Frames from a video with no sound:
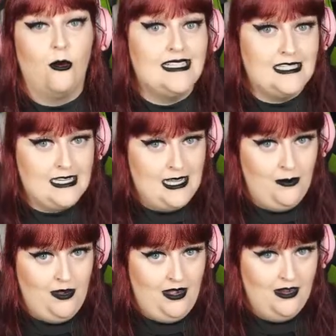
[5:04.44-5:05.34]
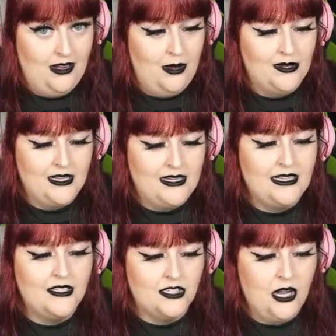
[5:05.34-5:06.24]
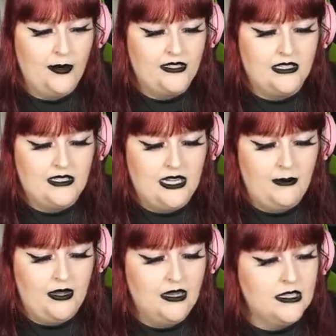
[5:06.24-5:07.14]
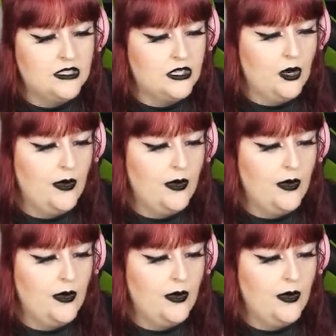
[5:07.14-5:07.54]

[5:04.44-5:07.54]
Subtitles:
debug. I'm gonna need to go into debug, so